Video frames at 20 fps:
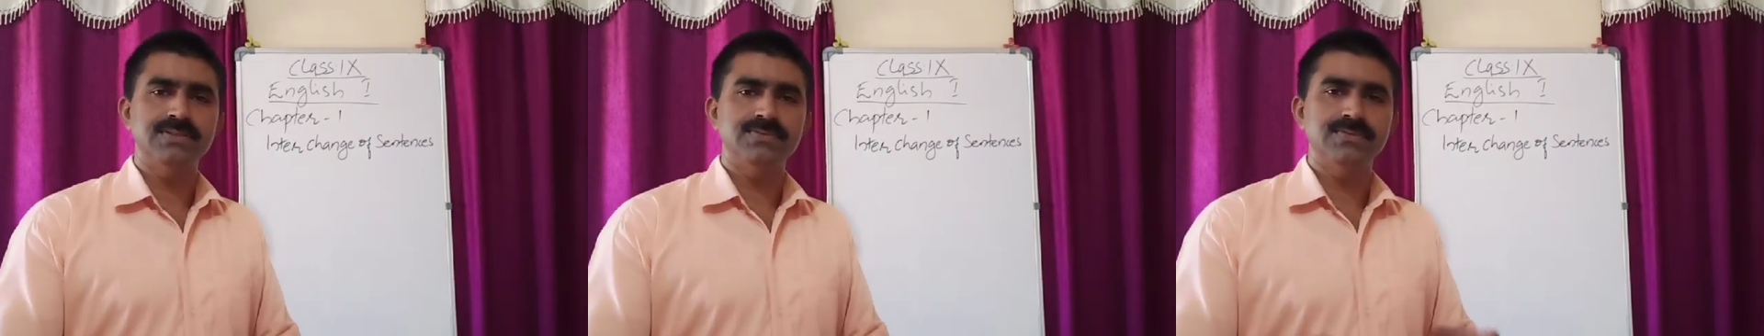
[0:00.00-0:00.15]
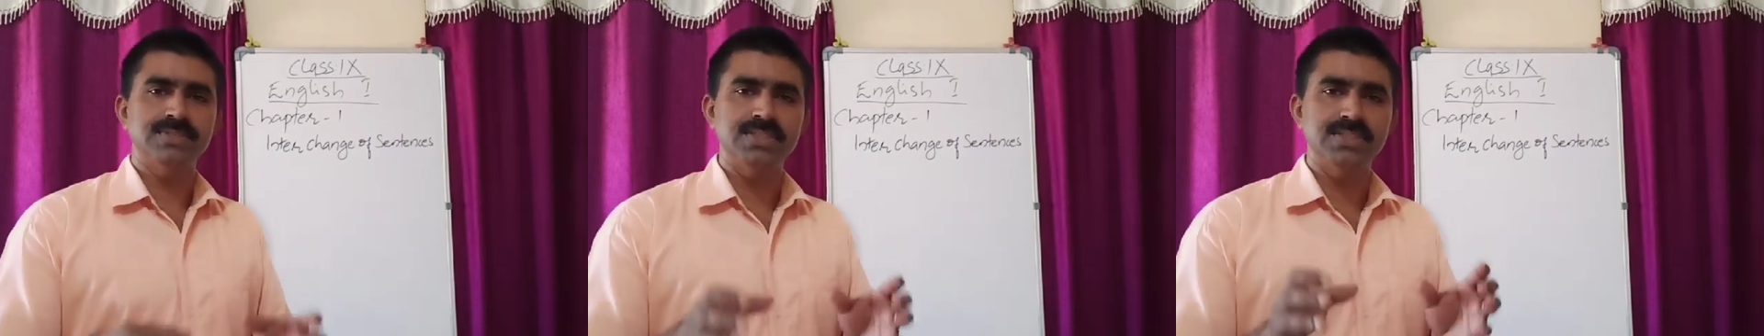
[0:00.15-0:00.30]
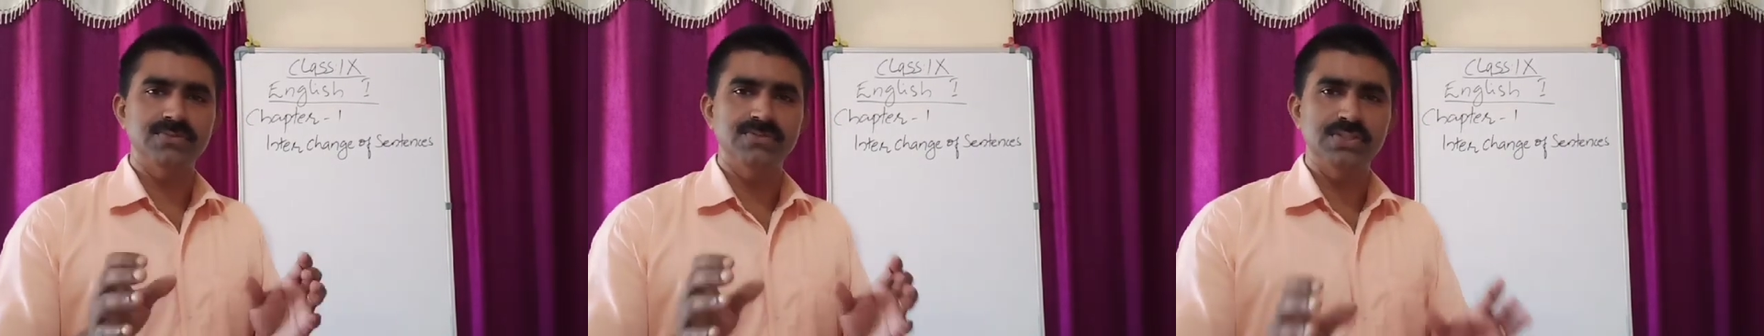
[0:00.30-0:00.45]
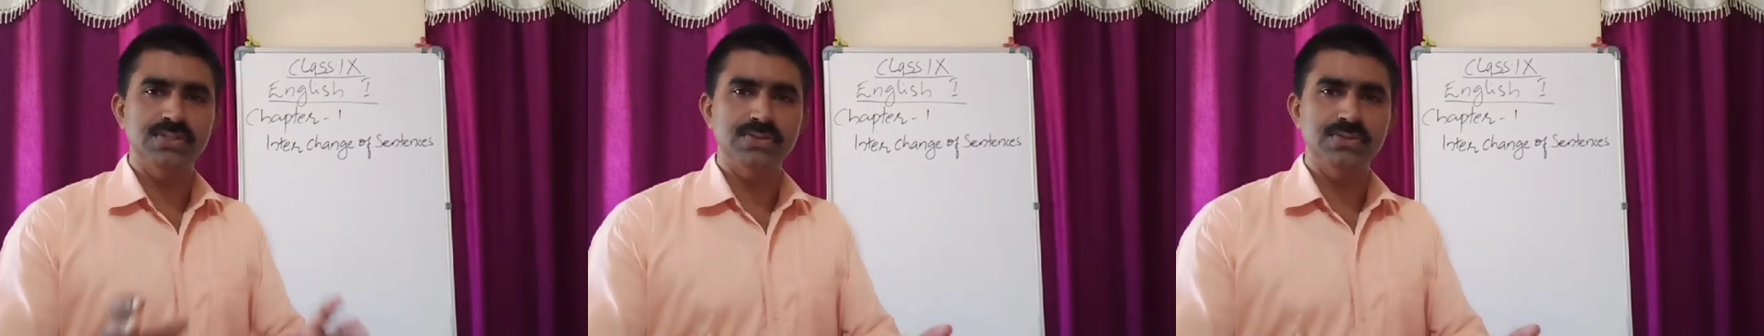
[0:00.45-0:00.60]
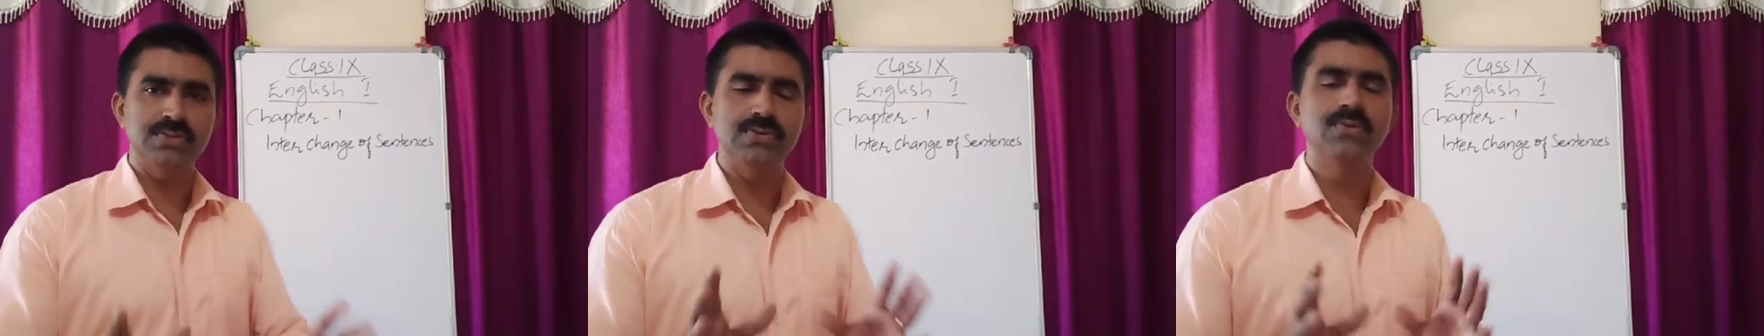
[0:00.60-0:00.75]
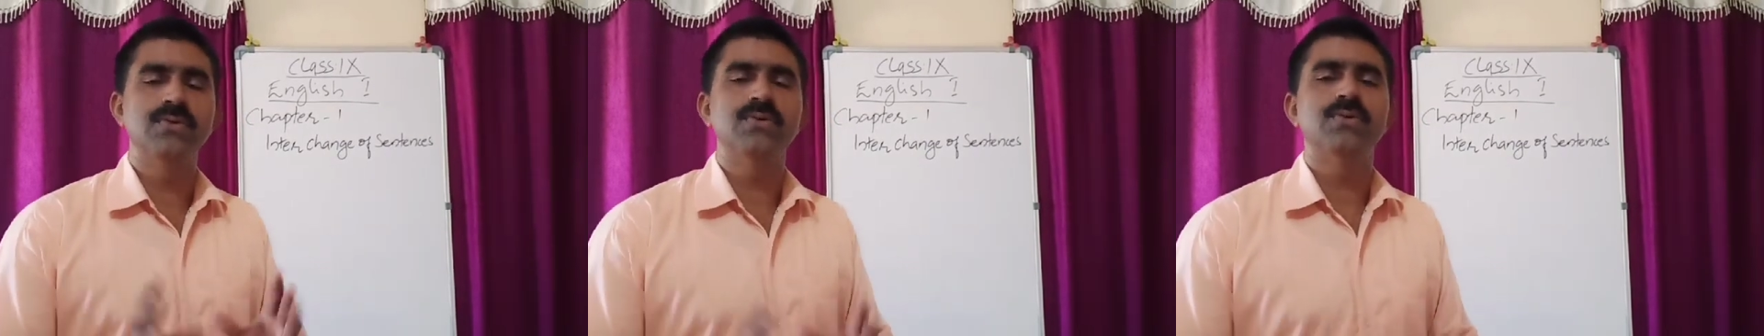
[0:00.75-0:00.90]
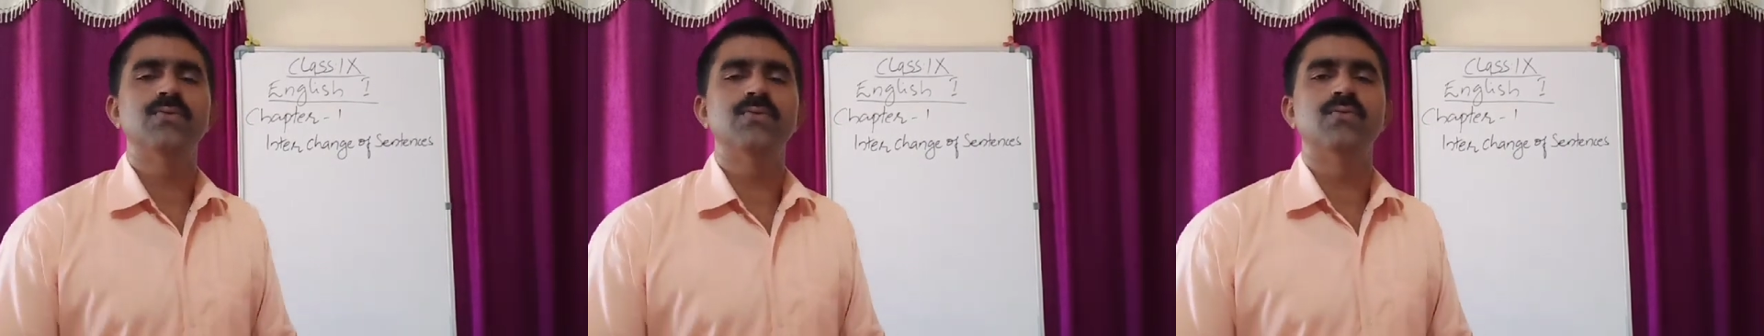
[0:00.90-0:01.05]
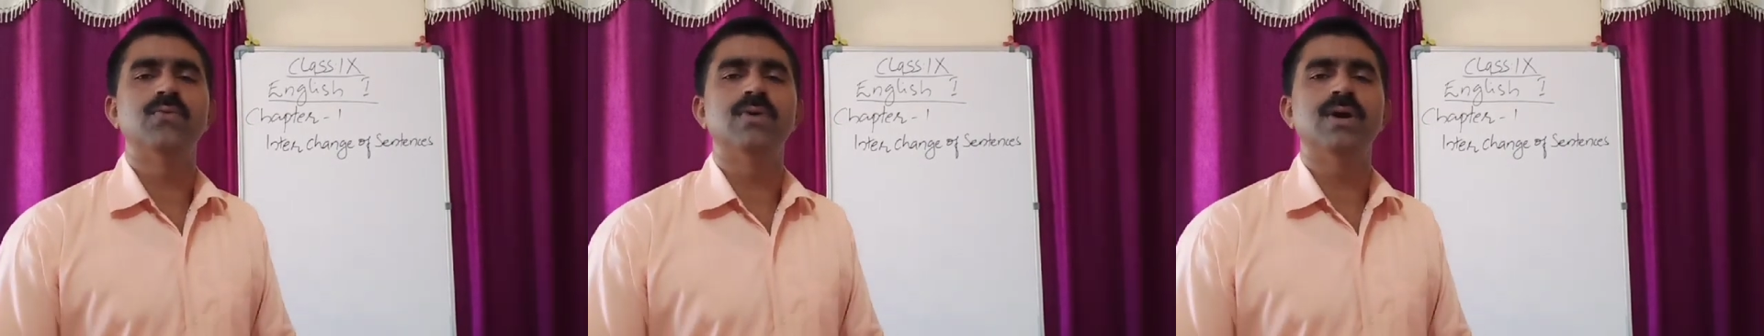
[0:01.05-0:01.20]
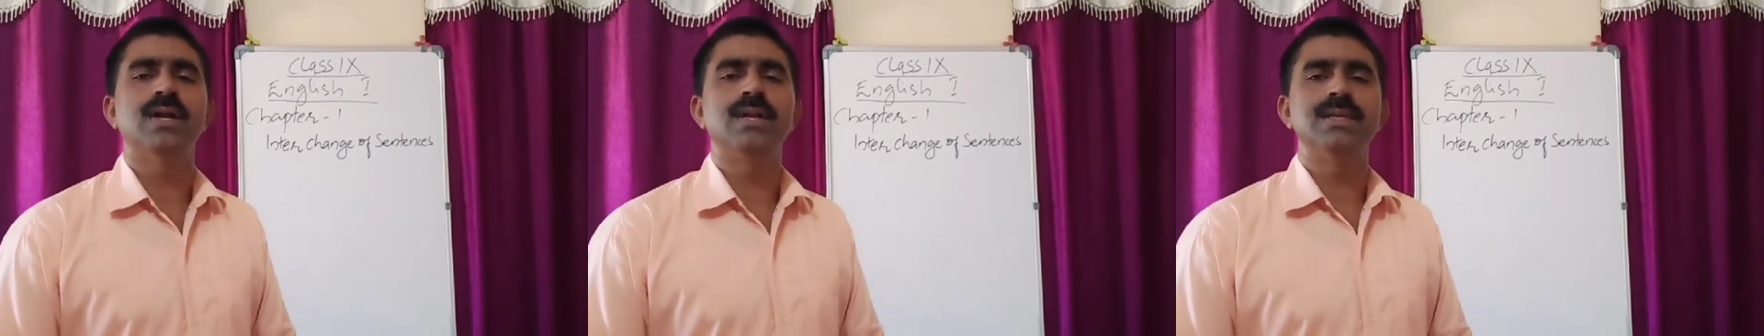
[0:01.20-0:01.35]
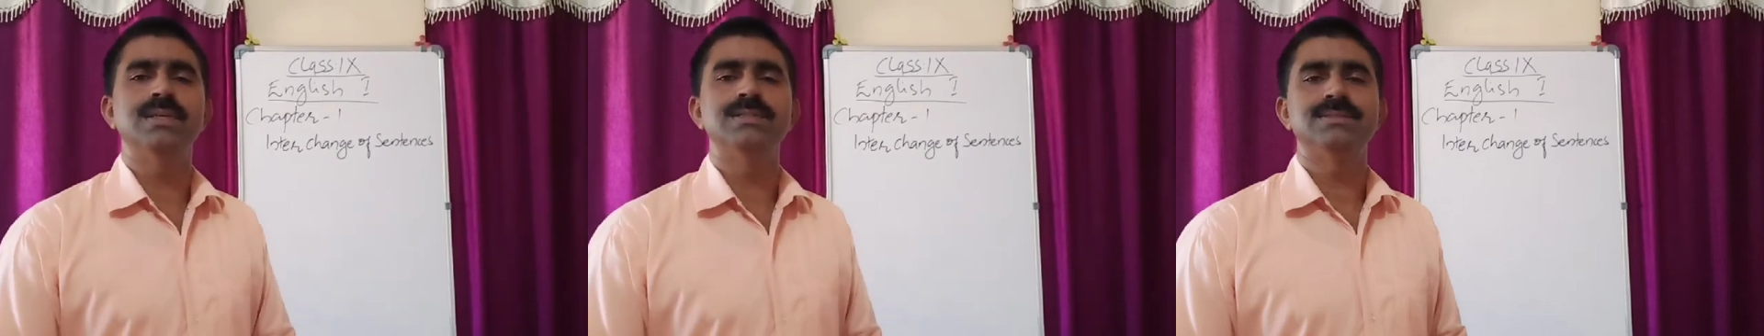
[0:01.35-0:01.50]
first we should know
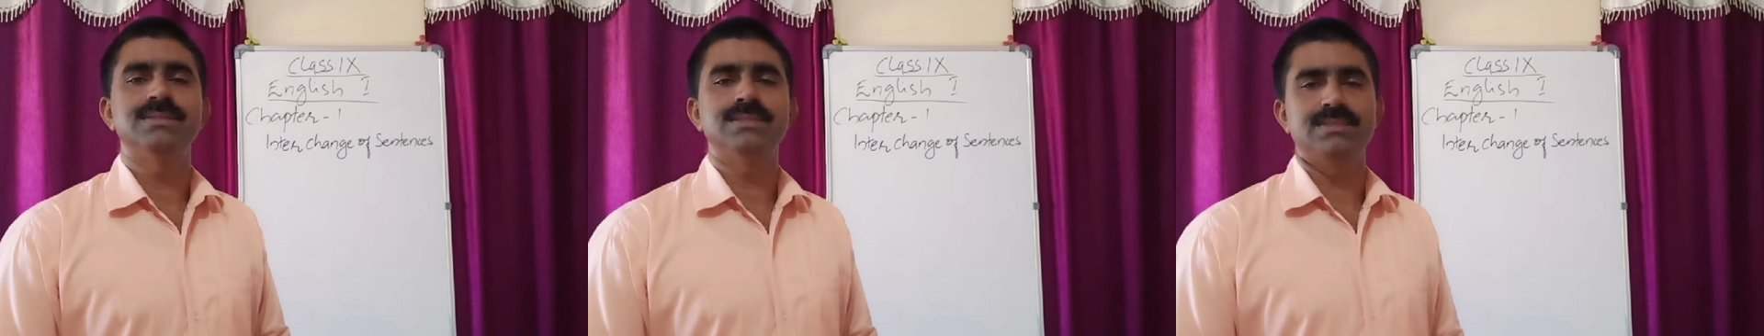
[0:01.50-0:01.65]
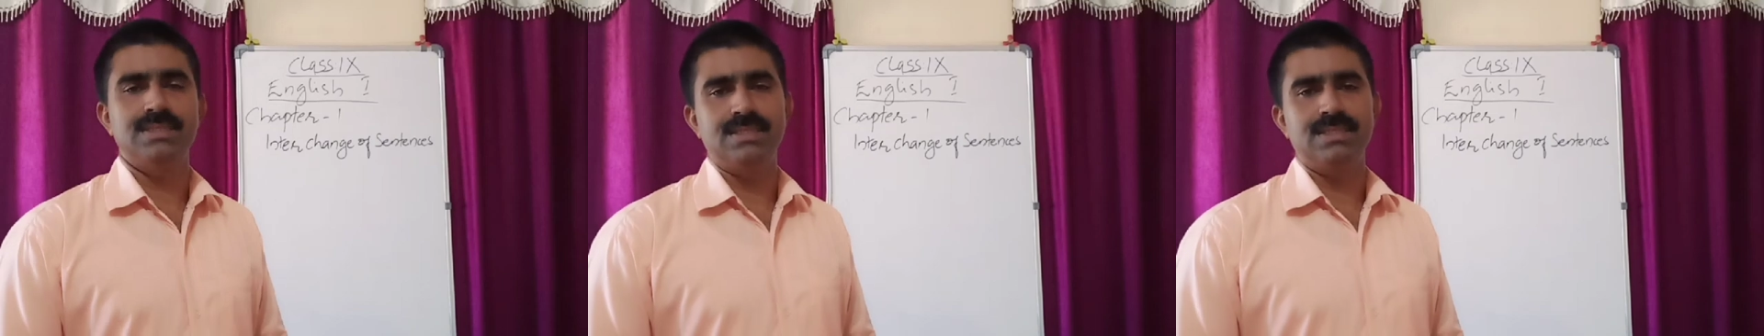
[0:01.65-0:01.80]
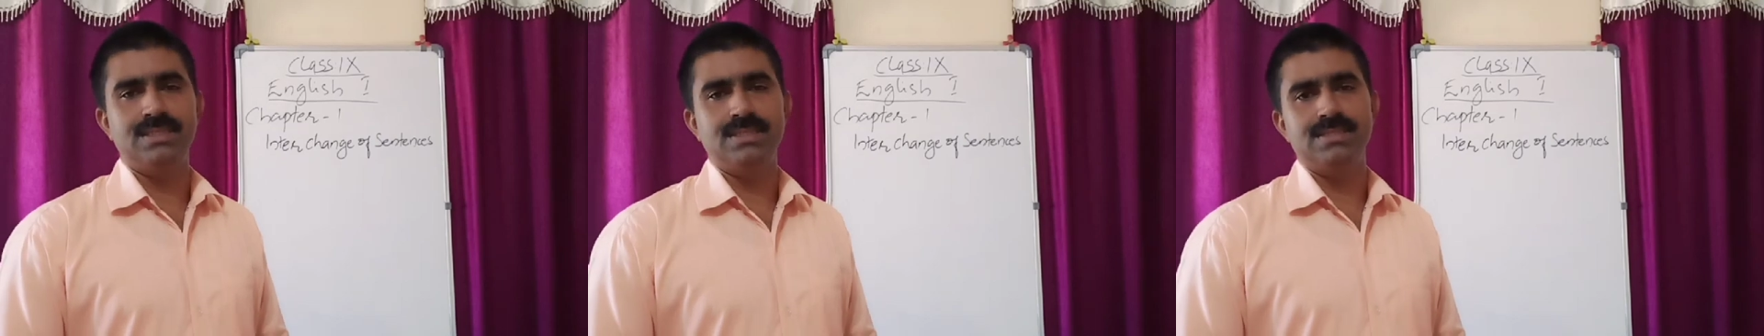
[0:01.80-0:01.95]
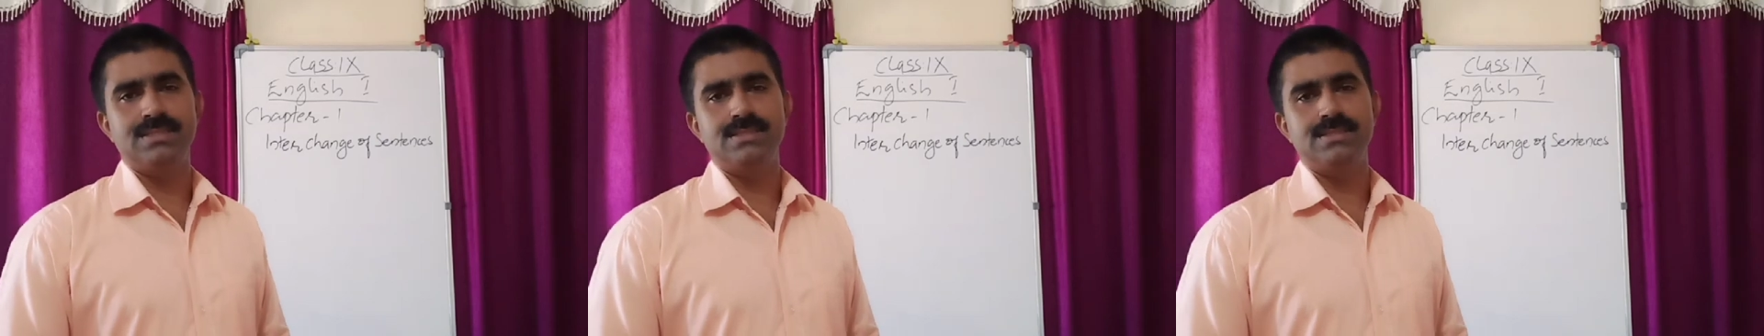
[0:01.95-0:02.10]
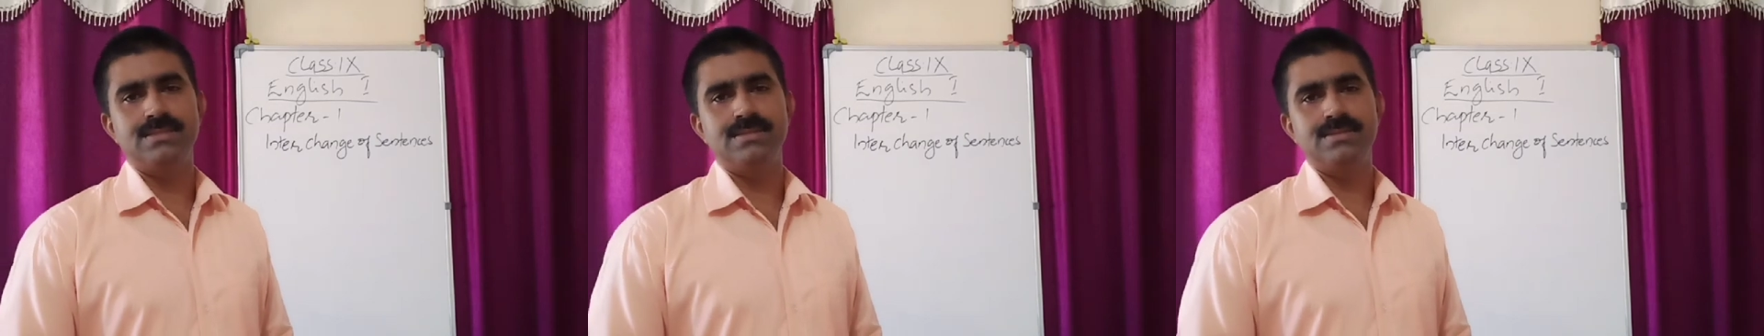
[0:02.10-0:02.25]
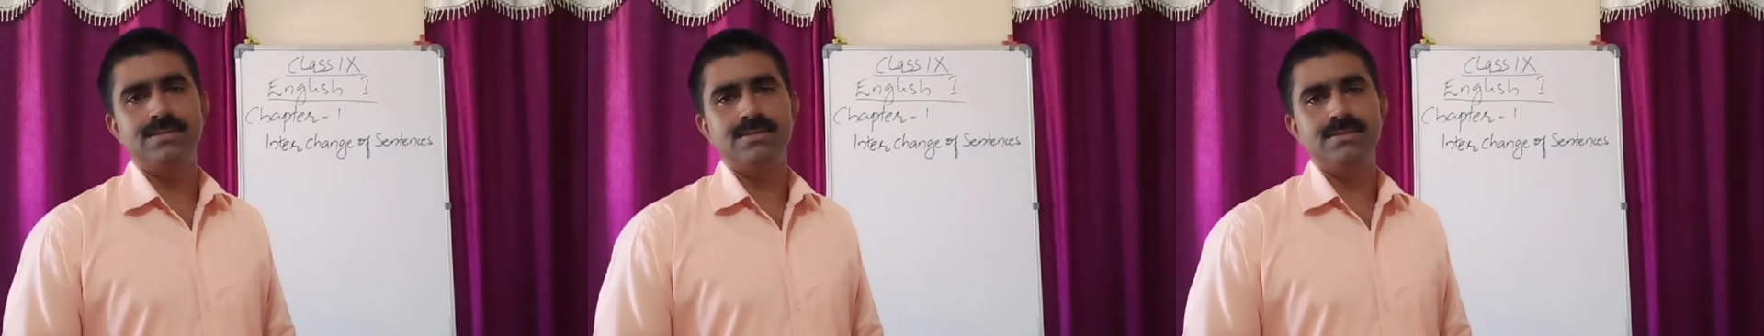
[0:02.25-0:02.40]
what is a sentence.